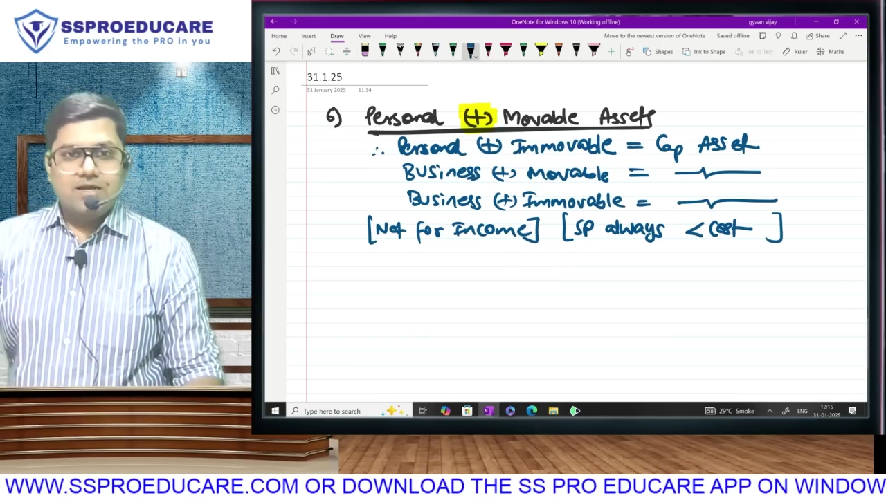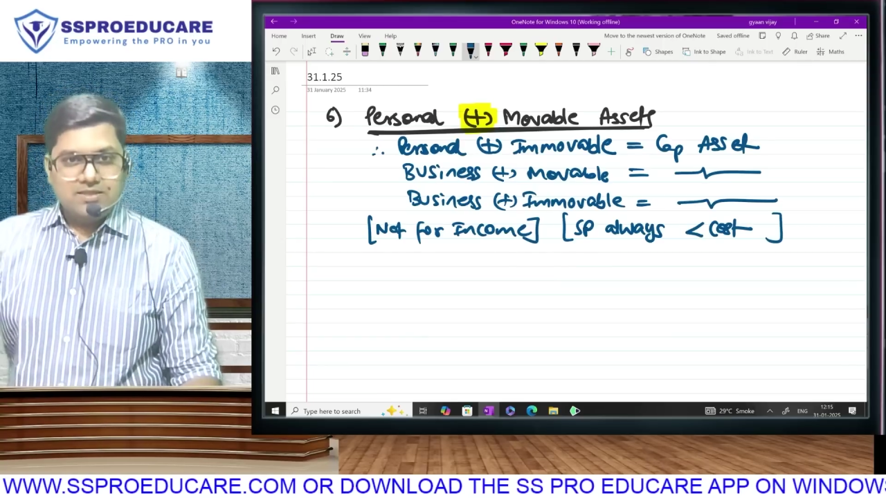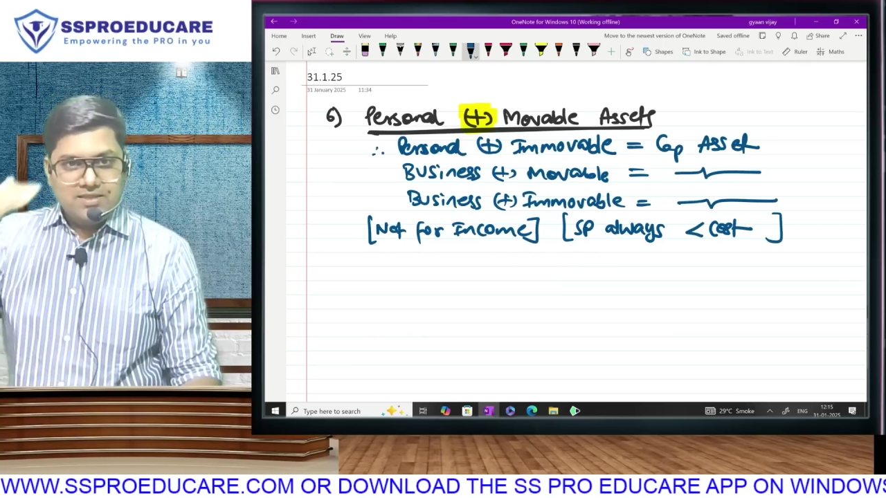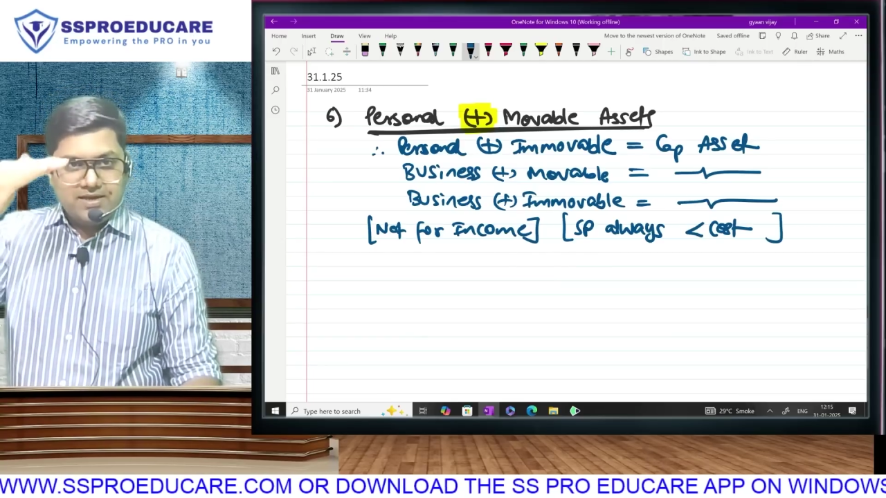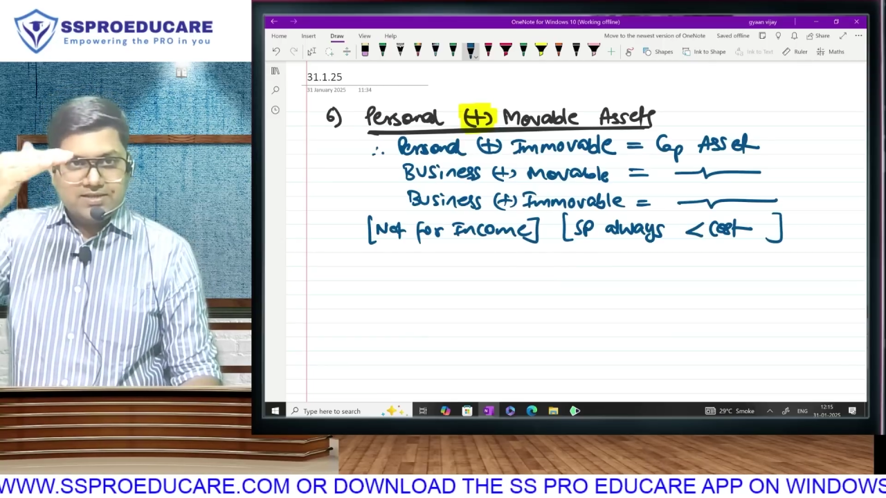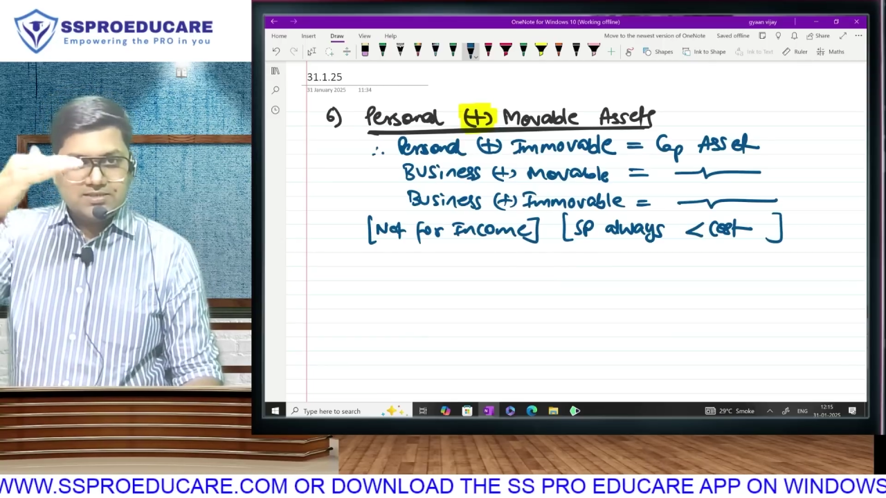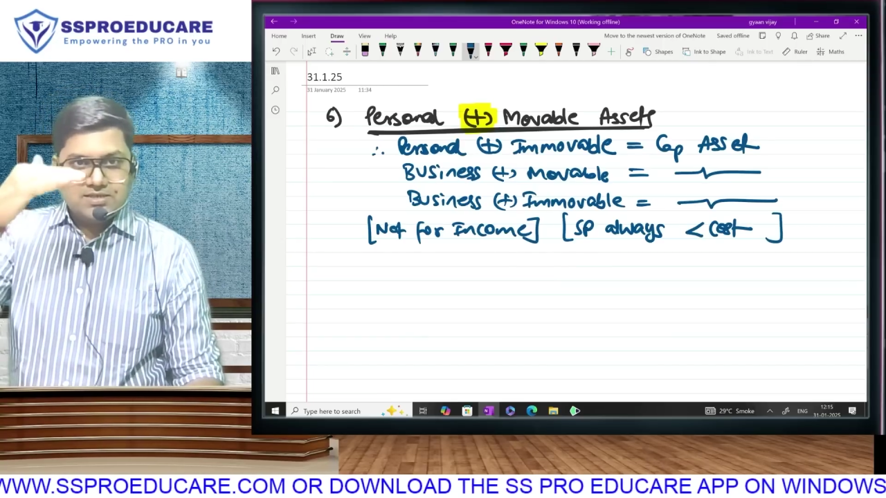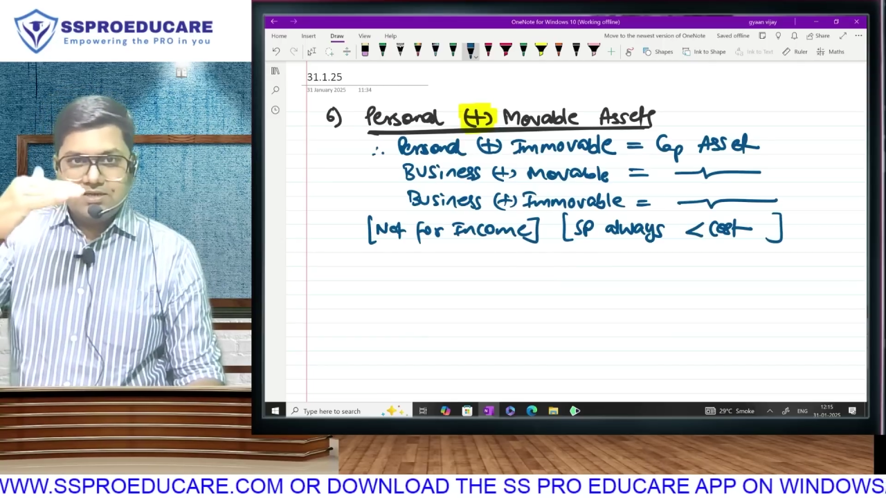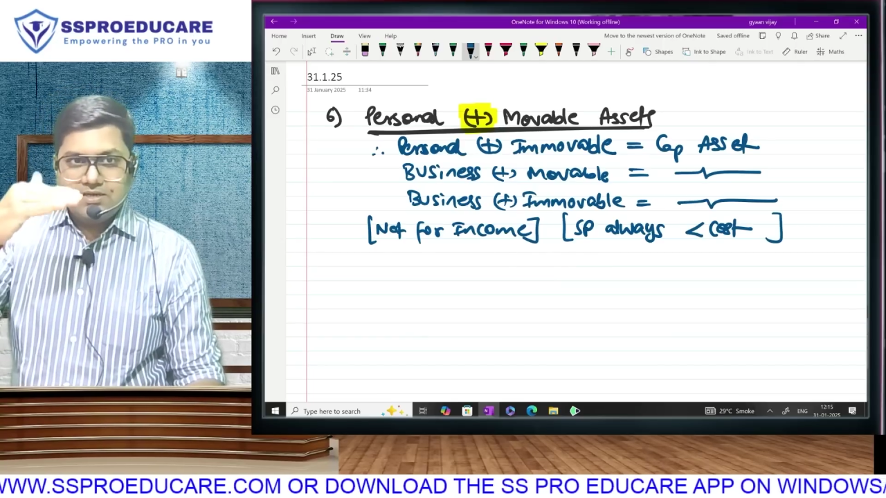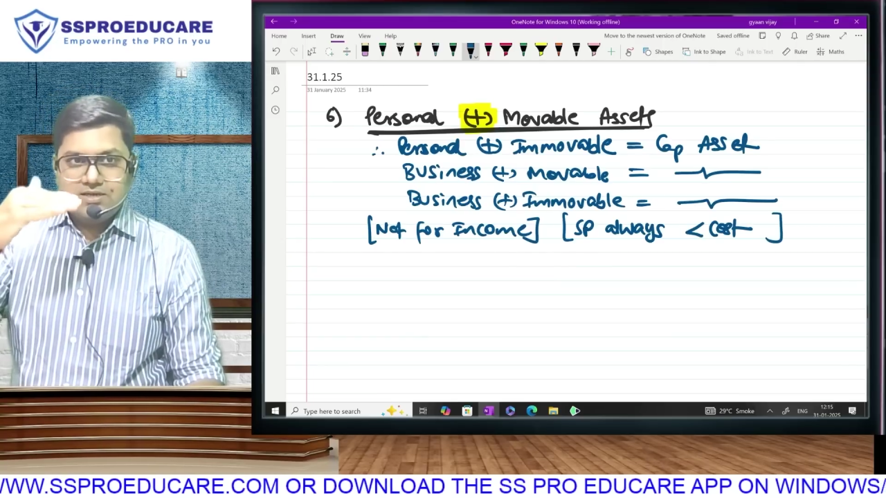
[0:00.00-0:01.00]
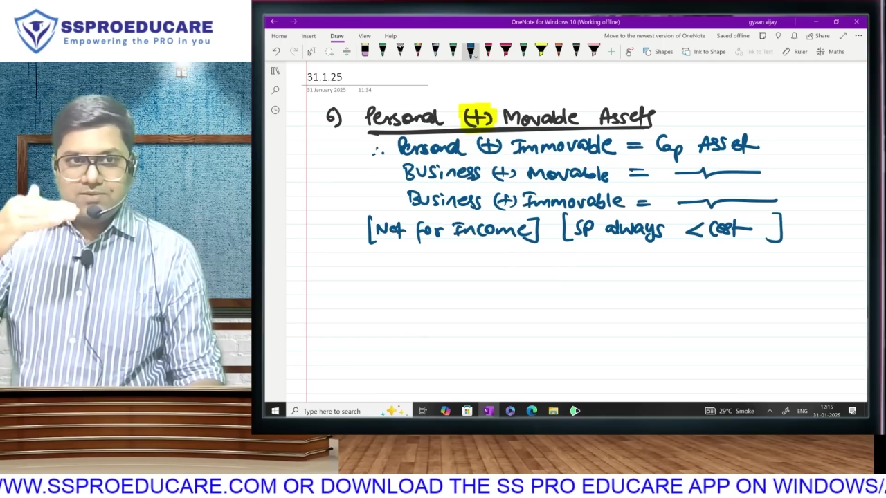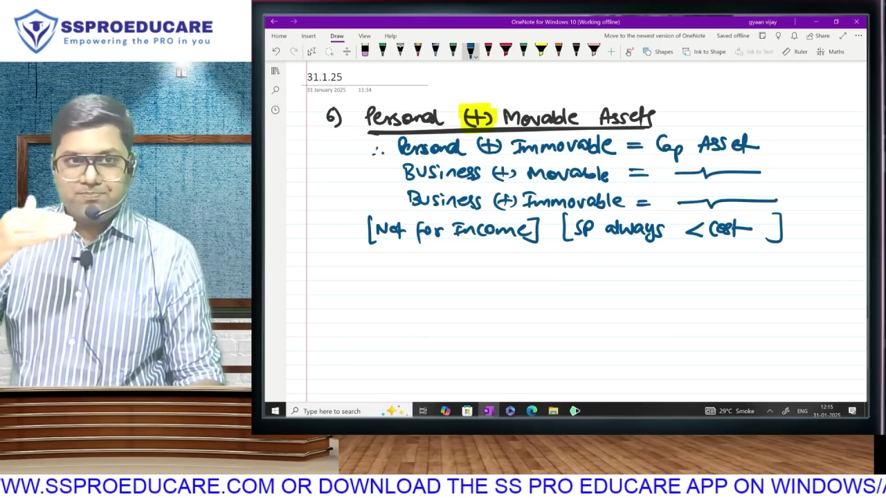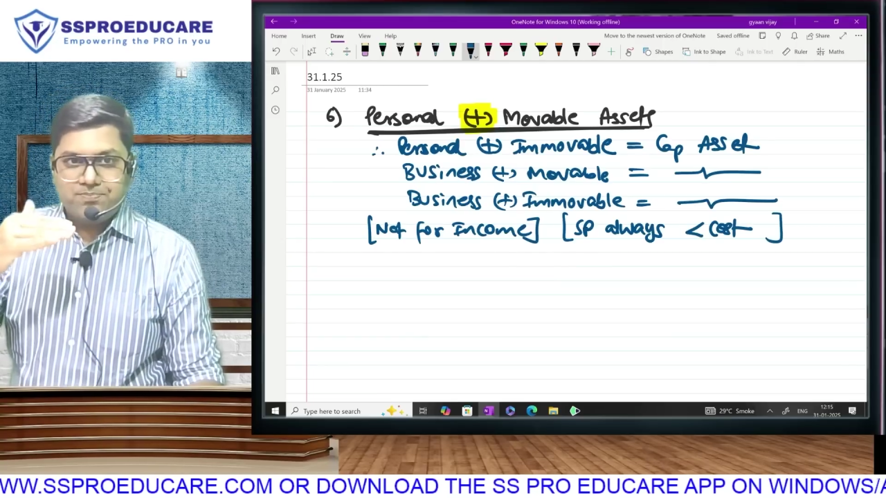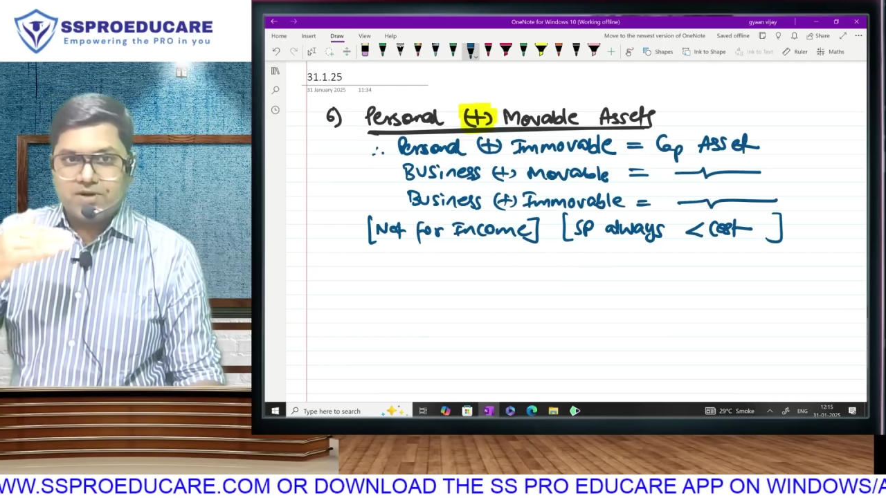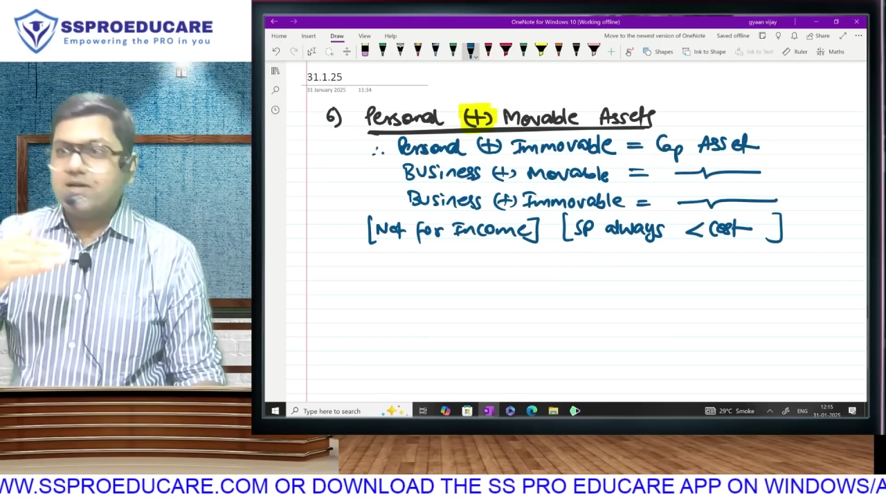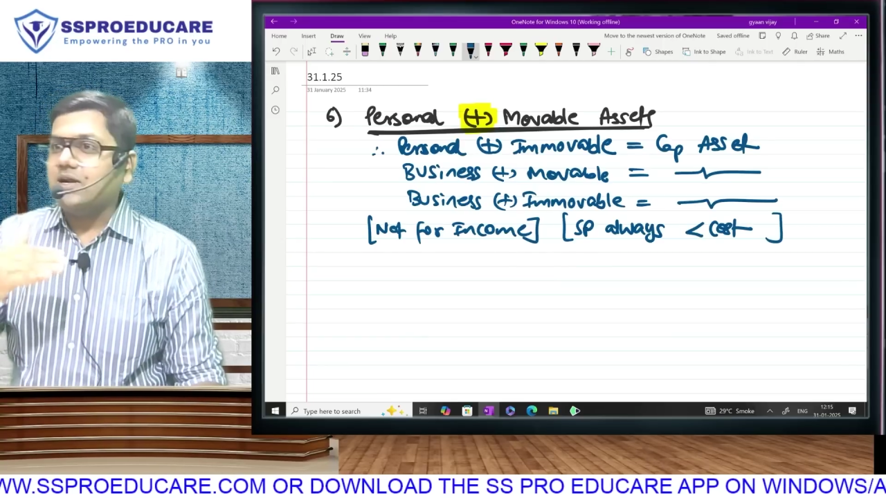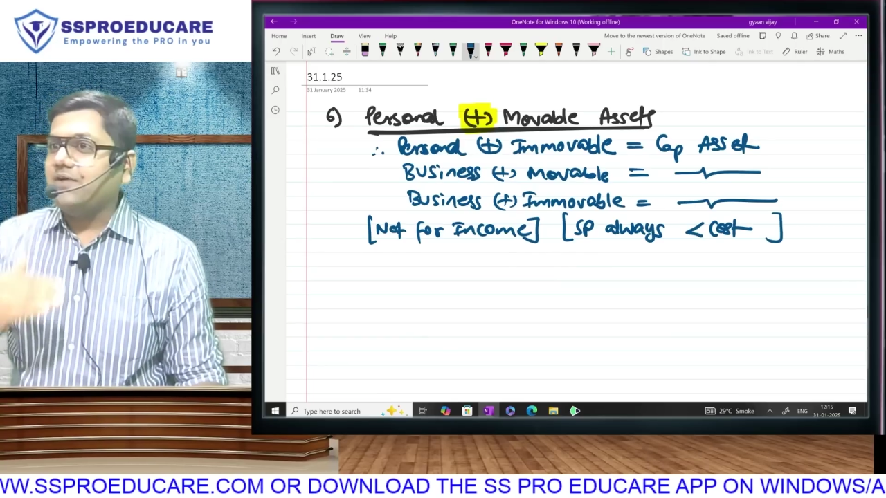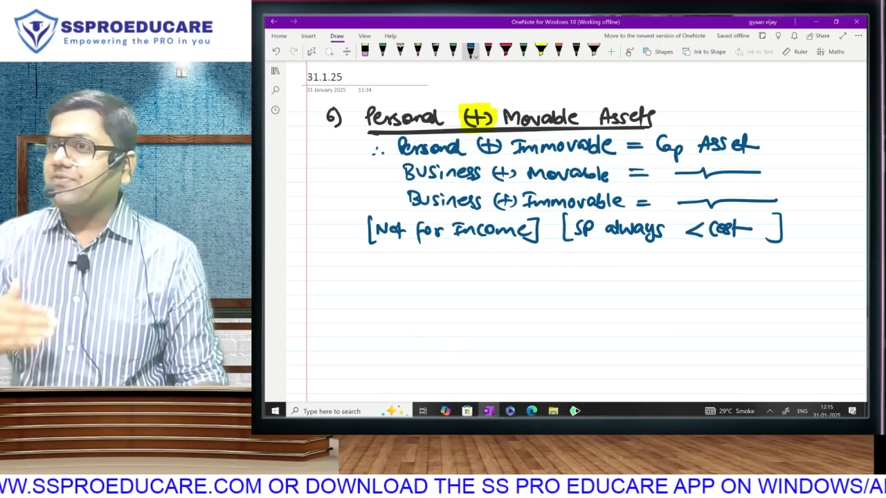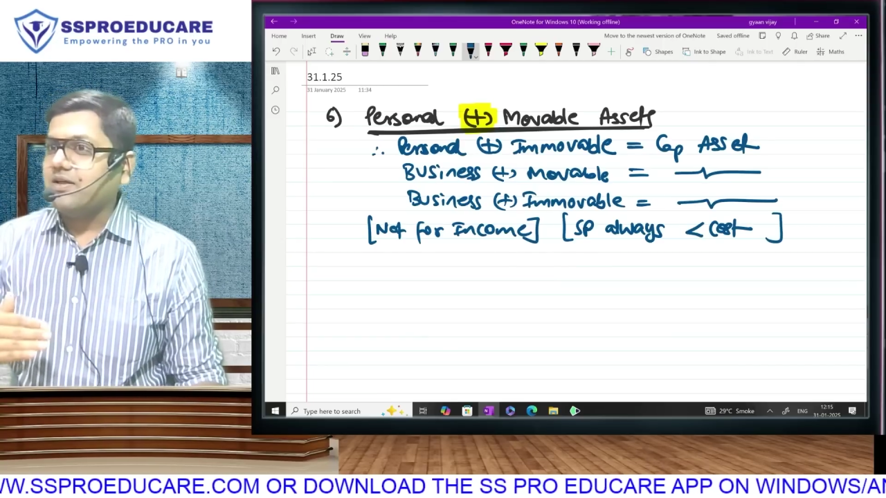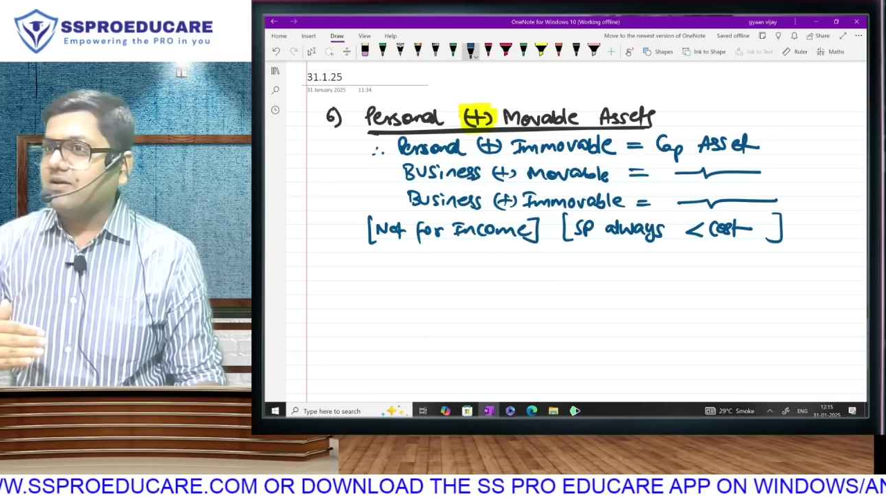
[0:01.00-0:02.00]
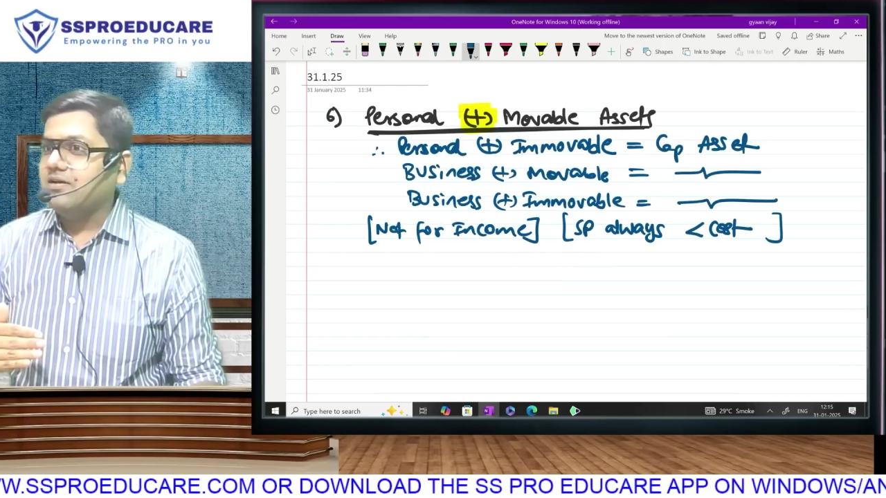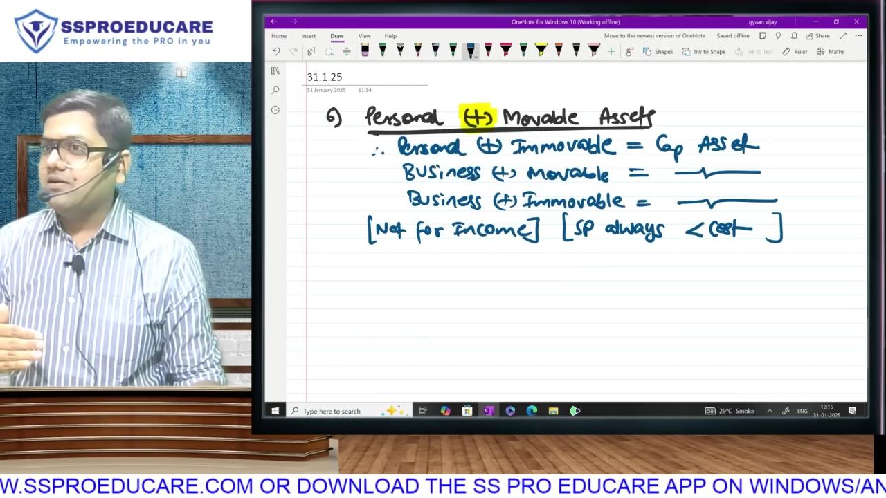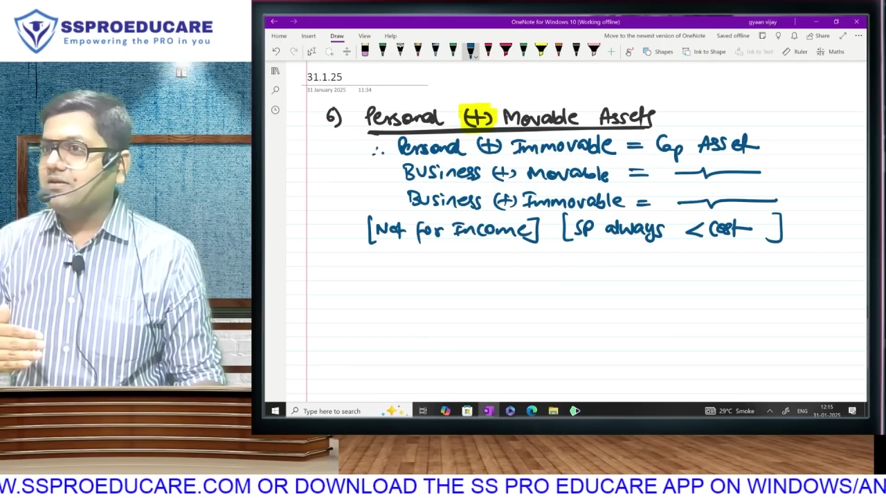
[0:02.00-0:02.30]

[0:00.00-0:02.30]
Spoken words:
There is a product life cycle.